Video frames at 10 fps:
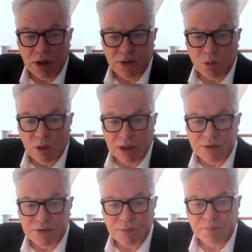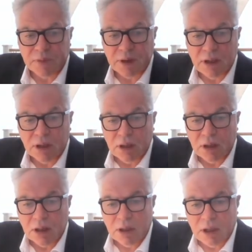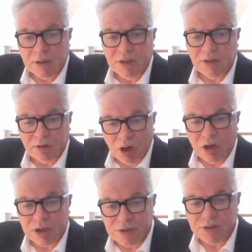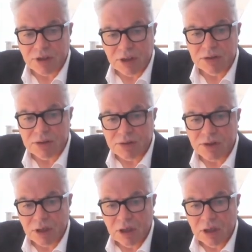otherwise. I think there are concerns